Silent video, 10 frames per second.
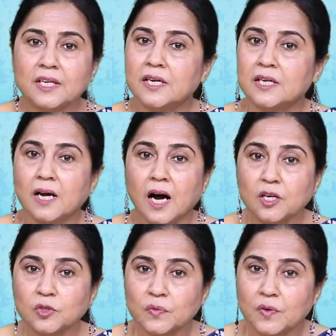in her
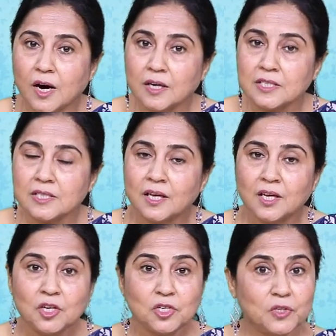heart of hearts,
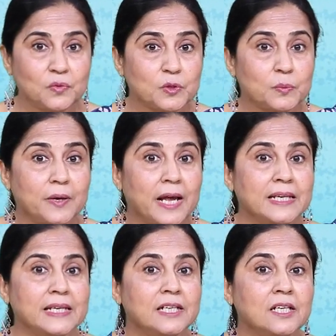she was
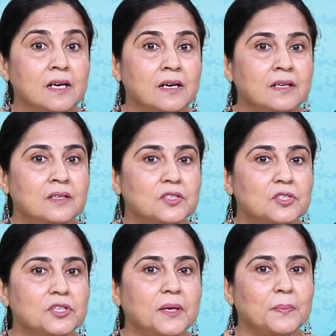planning a
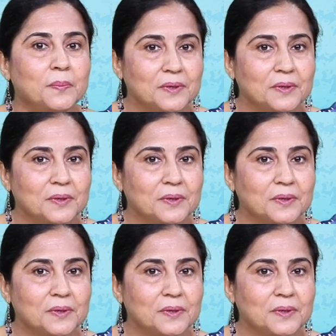trip.